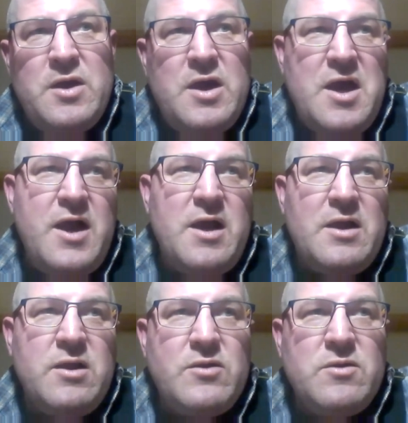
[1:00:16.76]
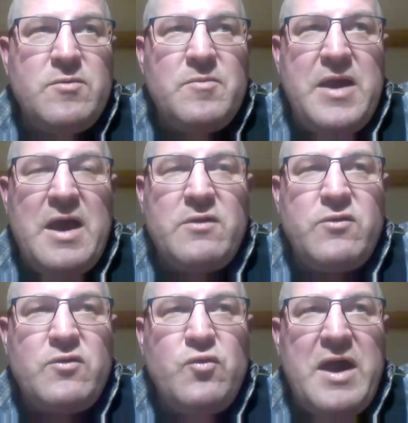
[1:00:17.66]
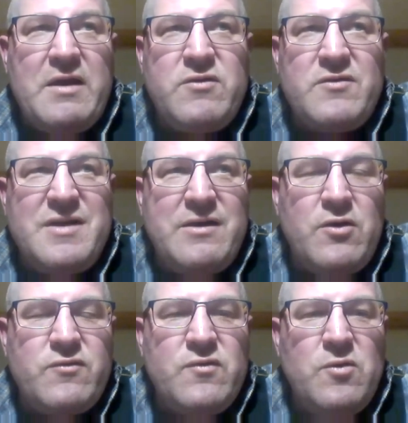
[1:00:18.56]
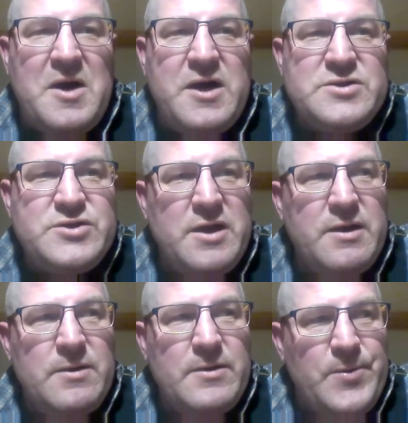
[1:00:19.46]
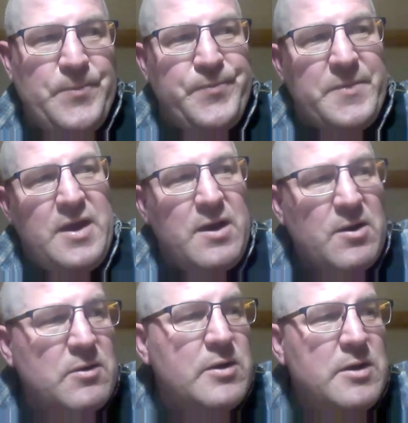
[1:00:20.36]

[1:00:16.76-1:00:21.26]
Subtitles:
And yeah, 2 hectares are not so much. And yeah,